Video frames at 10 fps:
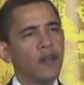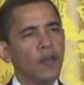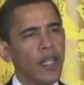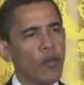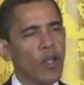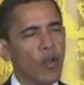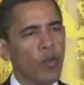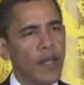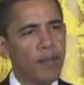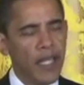We will
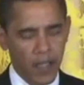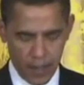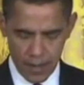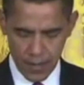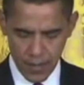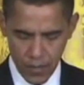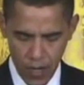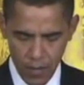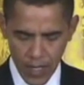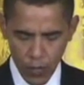rebuild
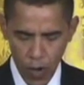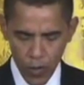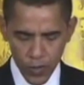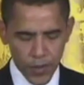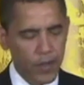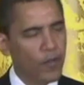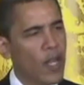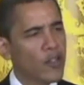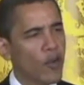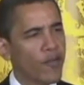crumbling roads and
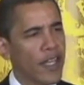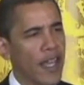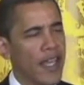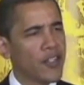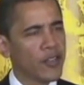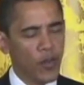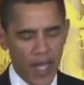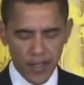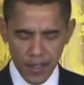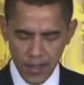retrofit aging
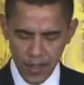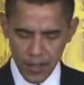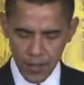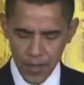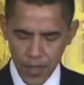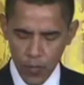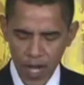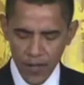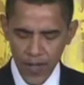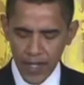transit systems and
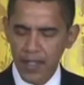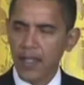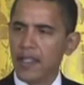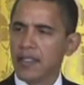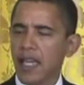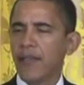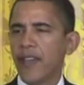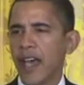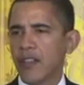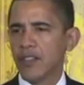renovate
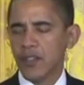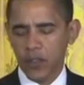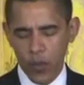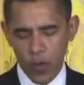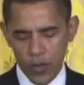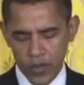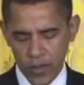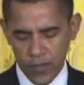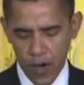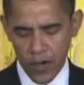10,000 schools
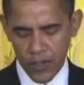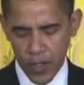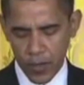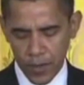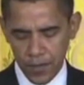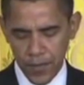for our children.